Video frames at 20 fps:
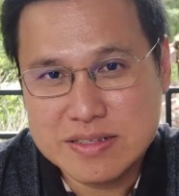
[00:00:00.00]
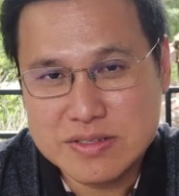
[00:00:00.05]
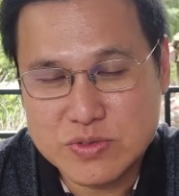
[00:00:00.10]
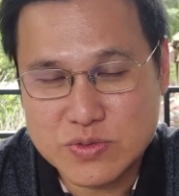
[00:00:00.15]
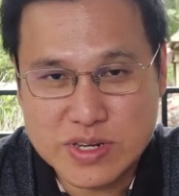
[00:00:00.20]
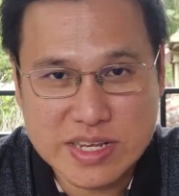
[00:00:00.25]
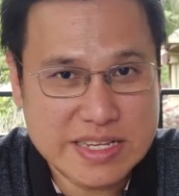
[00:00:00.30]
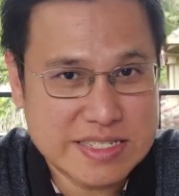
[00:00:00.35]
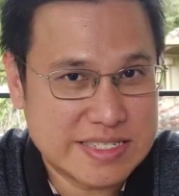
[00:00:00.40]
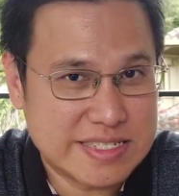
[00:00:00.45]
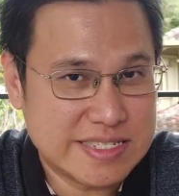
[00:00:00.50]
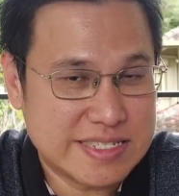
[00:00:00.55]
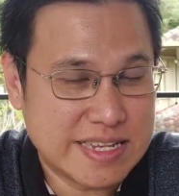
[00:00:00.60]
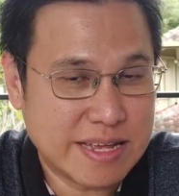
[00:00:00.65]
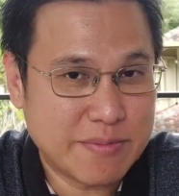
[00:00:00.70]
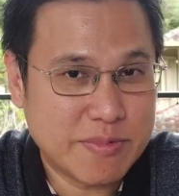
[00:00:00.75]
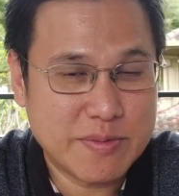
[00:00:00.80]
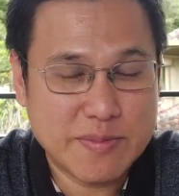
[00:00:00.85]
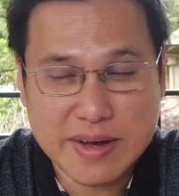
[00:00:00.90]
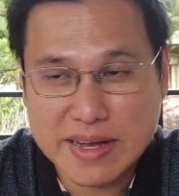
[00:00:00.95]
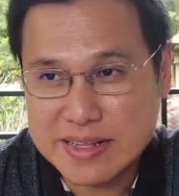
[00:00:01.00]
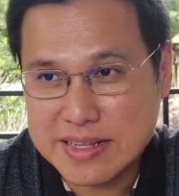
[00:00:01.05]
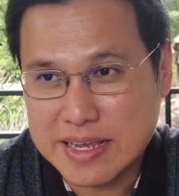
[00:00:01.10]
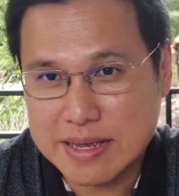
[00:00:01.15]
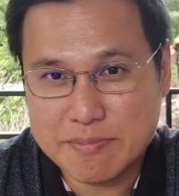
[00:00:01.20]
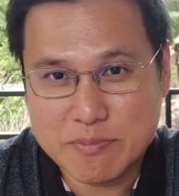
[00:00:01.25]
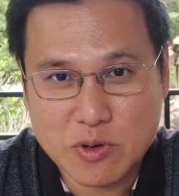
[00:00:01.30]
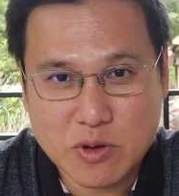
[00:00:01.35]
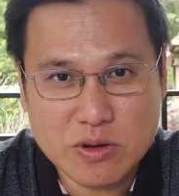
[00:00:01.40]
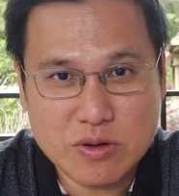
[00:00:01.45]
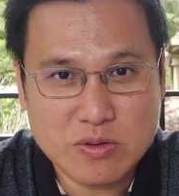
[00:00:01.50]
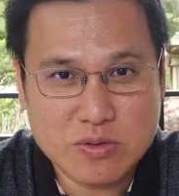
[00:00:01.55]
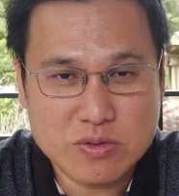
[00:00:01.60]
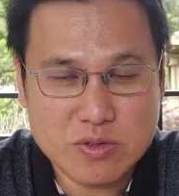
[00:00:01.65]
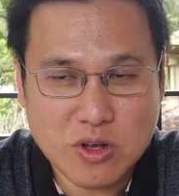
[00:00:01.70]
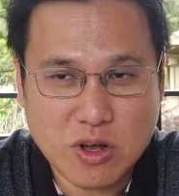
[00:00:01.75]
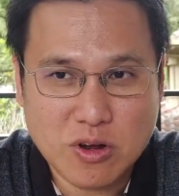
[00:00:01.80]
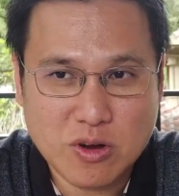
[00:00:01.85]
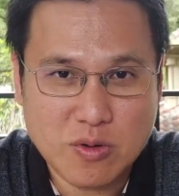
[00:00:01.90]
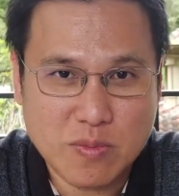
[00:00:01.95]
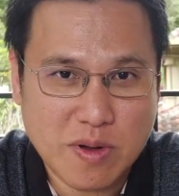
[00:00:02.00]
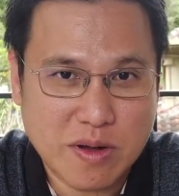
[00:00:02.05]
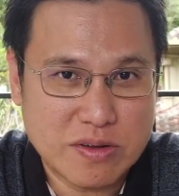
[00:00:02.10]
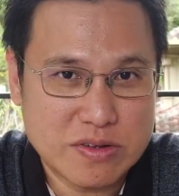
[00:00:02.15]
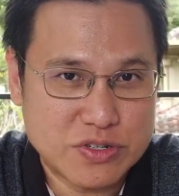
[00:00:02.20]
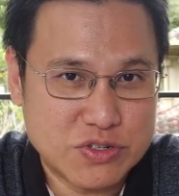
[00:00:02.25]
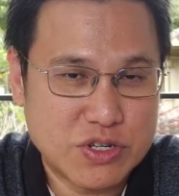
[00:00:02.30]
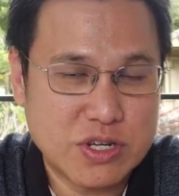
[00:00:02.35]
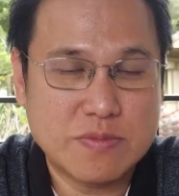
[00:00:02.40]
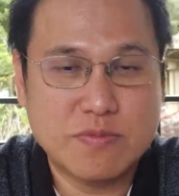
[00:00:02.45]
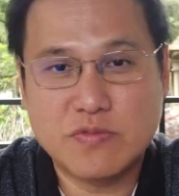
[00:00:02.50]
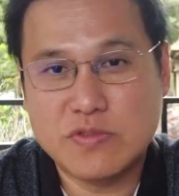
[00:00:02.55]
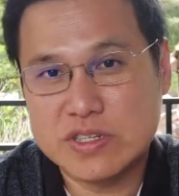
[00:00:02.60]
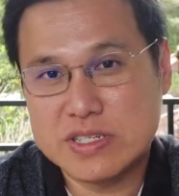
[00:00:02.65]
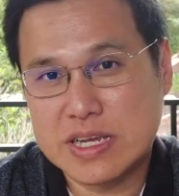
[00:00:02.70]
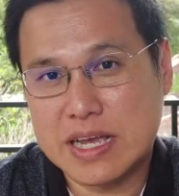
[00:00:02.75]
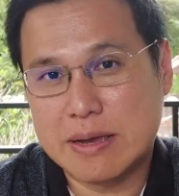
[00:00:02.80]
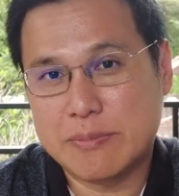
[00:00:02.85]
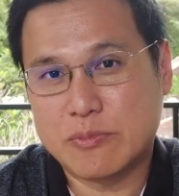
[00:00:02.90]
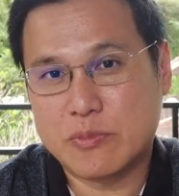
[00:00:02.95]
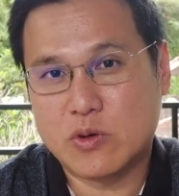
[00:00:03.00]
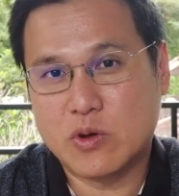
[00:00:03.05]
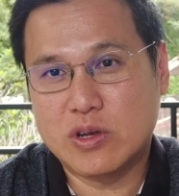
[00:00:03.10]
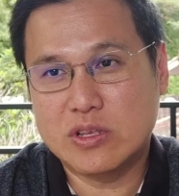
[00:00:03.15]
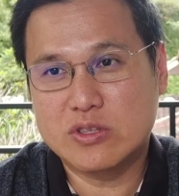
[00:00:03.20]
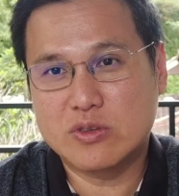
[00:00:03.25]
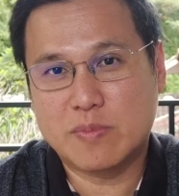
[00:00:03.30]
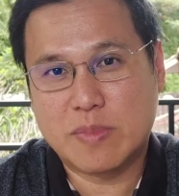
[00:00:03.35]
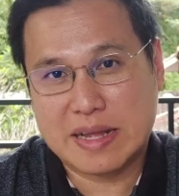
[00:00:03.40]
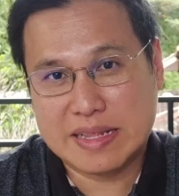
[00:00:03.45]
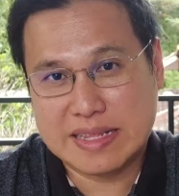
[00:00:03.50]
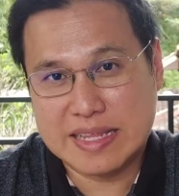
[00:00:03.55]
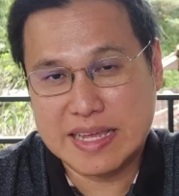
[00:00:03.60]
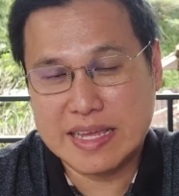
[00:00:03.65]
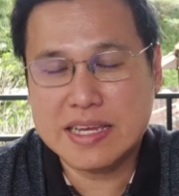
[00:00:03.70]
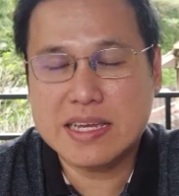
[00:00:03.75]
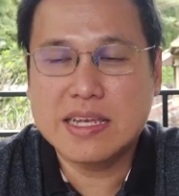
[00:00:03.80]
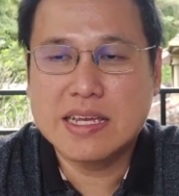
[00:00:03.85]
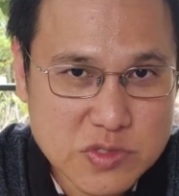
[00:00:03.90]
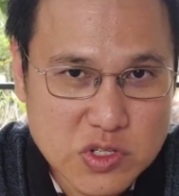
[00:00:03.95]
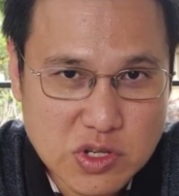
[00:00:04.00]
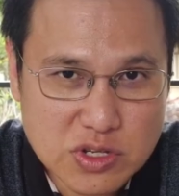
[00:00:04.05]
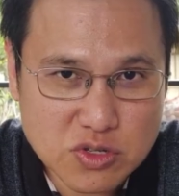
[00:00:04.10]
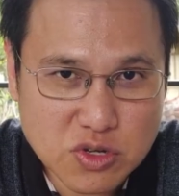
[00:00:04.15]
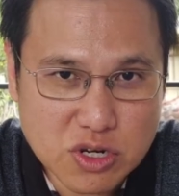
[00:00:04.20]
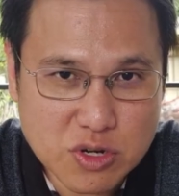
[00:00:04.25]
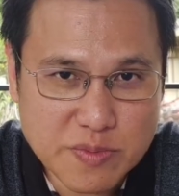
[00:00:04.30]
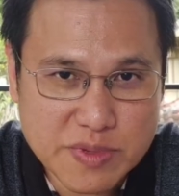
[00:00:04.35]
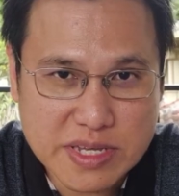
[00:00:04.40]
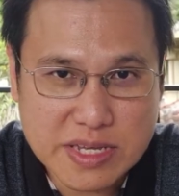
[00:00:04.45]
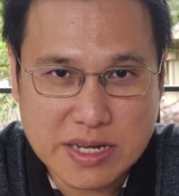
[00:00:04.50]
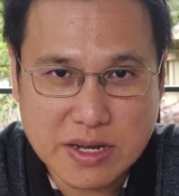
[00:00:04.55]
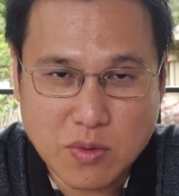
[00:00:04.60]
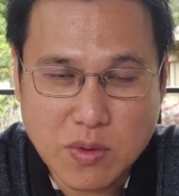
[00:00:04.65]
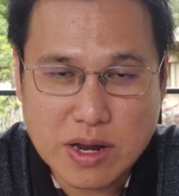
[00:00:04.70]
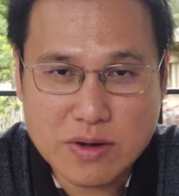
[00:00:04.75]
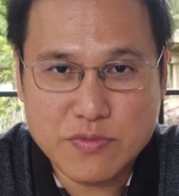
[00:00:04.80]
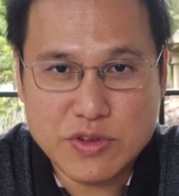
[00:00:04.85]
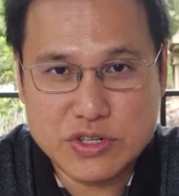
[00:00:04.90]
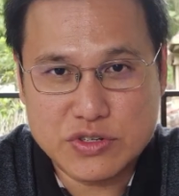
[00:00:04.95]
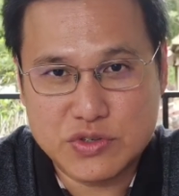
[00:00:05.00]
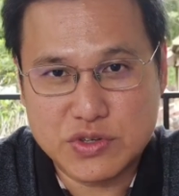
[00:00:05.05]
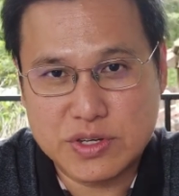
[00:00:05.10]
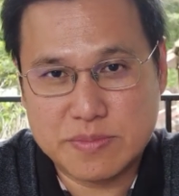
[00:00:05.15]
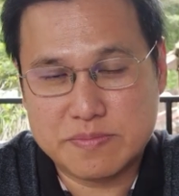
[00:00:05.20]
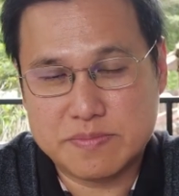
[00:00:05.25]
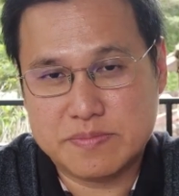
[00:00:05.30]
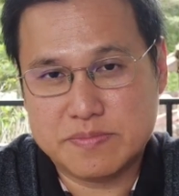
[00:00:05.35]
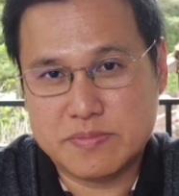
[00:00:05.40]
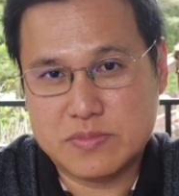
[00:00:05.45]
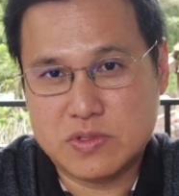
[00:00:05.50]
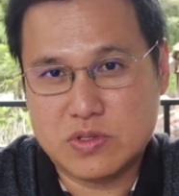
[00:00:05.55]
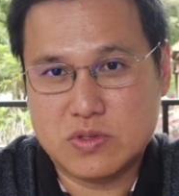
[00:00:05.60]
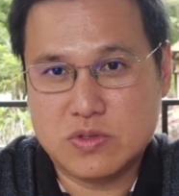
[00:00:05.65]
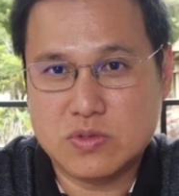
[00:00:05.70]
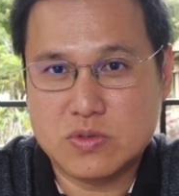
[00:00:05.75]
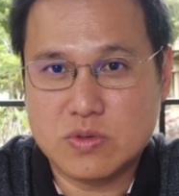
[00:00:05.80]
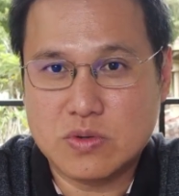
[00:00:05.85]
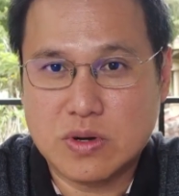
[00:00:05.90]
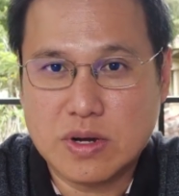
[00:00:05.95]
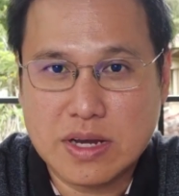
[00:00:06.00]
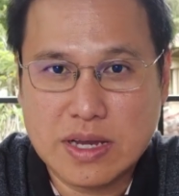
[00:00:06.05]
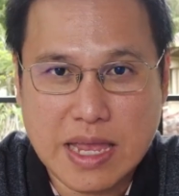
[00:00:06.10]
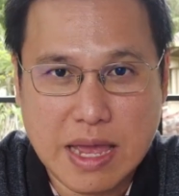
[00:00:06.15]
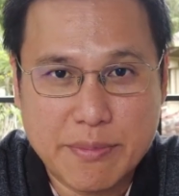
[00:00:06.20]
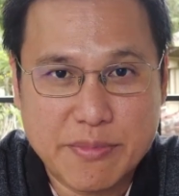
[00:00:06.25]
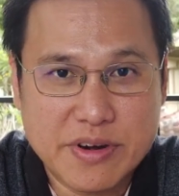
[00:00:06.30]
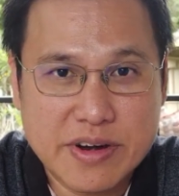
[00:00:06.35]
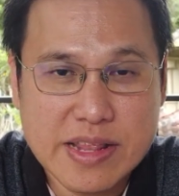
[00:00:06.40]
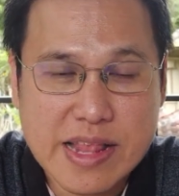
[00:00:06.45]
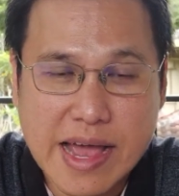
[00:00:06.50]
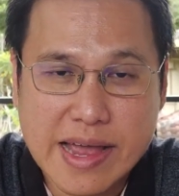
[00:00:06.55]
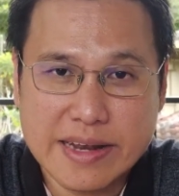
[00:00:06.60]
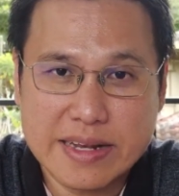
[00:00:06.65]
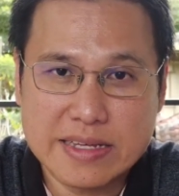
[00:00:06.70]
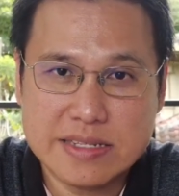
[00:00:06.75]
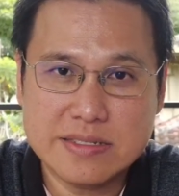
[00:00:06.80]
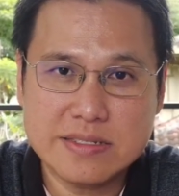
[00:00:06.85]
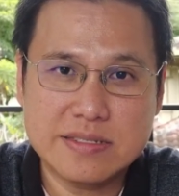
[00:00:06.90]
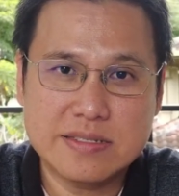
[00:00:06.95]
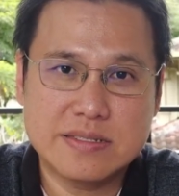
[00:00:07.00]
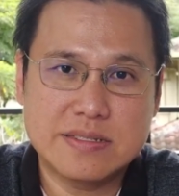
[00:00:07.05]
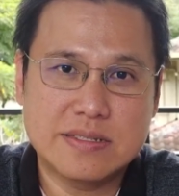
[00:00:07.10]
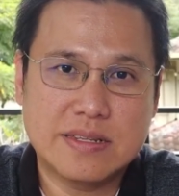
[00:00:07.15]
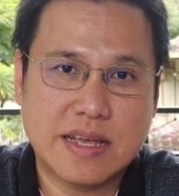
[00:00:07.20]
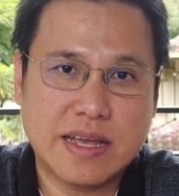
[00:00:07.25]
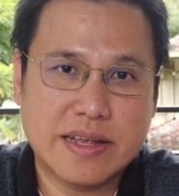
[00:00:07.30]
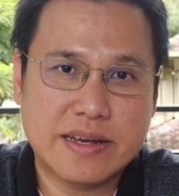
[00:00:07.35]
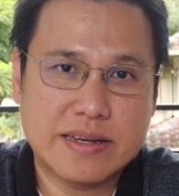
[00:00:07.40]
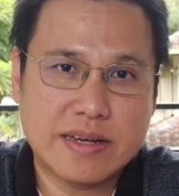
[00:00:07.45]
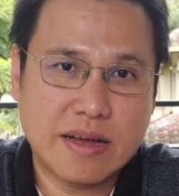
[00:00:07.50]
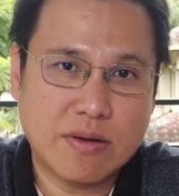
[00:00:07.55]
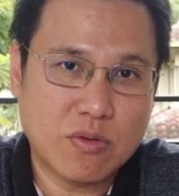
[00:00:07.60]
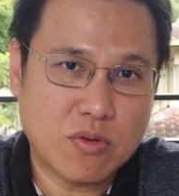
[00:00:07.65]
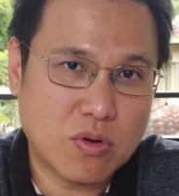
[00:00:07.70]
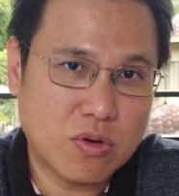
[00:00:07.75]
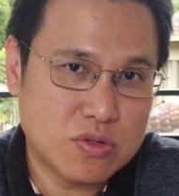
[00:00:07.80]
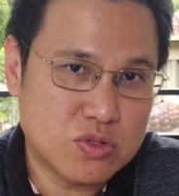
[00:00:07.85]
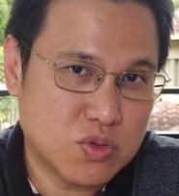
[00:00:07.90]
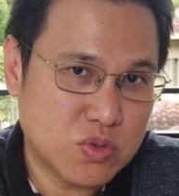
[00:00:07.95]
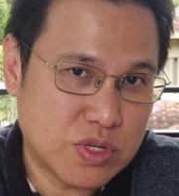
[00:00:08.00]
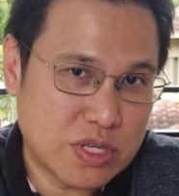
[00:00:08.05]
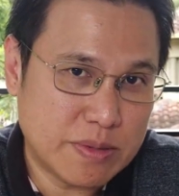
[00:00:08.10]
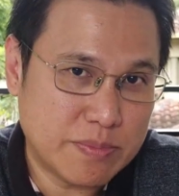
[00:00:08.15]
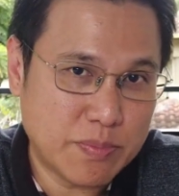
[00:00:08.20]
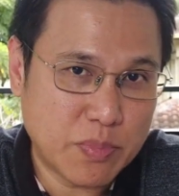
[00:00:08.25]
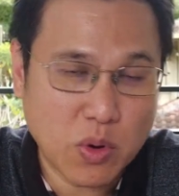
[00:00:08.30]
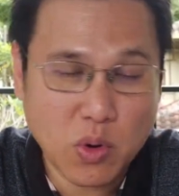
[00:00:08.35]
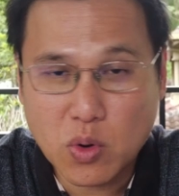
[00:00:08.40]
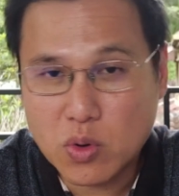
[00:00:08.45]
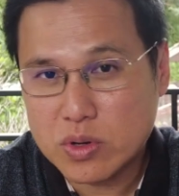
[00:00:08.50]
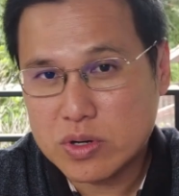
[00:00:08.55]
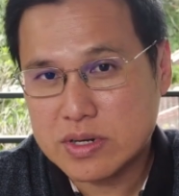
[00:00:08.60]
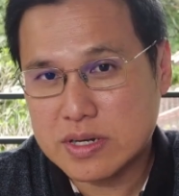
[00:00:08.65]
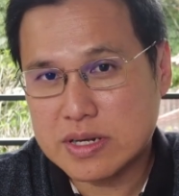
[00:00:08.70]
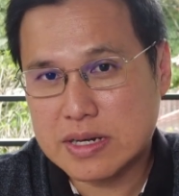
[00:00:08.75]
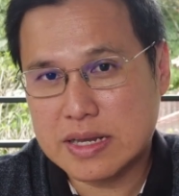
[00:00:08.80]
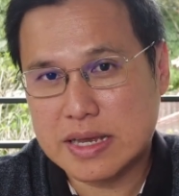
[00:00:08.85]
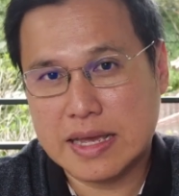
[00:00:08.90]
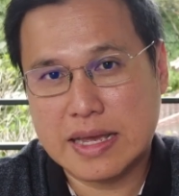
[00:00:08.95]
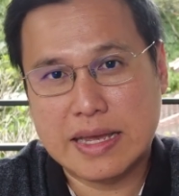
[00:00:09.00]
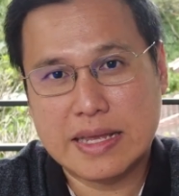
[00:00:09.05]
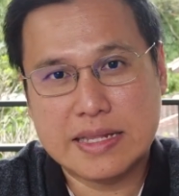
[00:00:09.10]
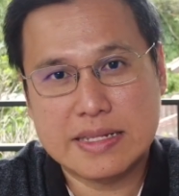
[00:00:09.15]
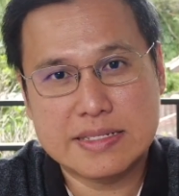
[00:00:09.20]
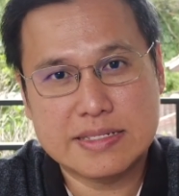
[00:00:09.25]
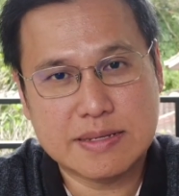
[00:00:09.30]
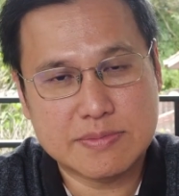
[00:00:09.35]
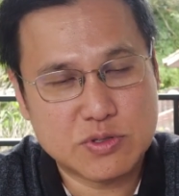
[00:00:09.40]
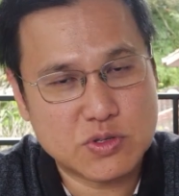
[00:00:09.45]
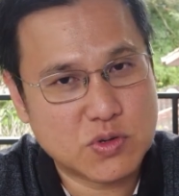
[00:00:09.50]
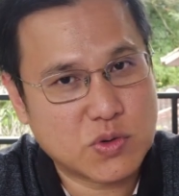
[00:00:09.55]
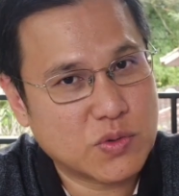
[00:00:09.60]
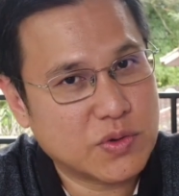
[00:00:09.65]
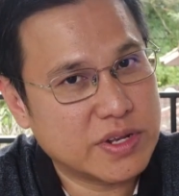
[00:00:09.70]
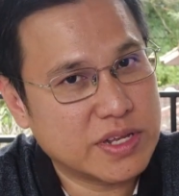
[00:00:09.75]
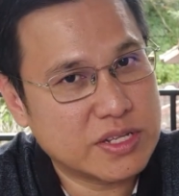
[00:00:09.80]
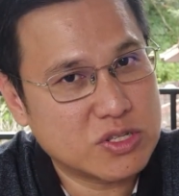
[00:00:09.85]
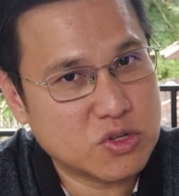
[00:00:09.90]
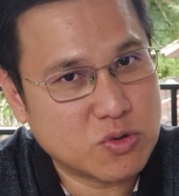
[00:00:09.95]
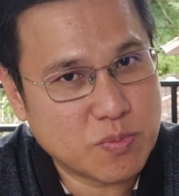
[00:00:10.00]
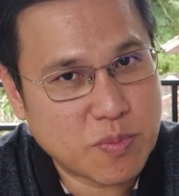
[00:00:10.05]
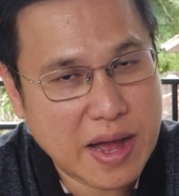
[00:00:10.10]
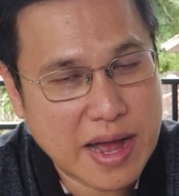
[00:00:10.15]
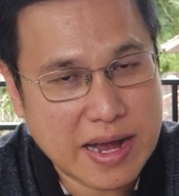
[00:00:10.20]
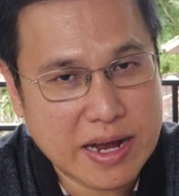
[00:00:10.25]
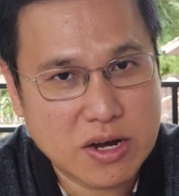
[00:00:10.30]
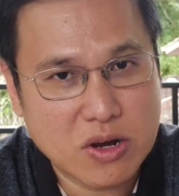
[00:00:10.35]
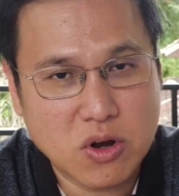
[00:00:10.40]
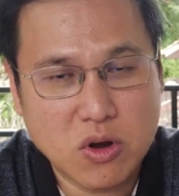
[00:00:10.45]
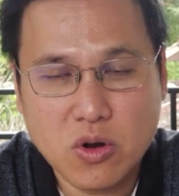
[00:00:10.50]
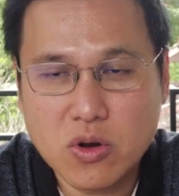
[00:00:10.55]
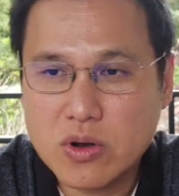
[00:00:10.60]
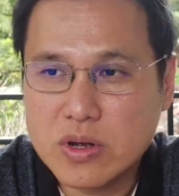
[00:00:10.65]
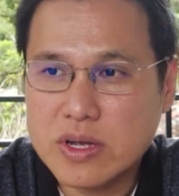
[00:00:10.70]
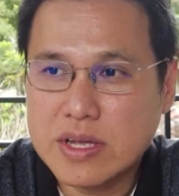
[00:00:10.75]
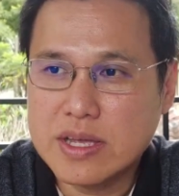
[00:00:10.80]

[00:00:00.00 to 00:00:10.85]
Today is December month. I'm going to talk about a trip which I'm going to partake. So it's going to be a 1 week trip to Cameron Highlands, then I will go to Ipoh and subsequently to Pangkor,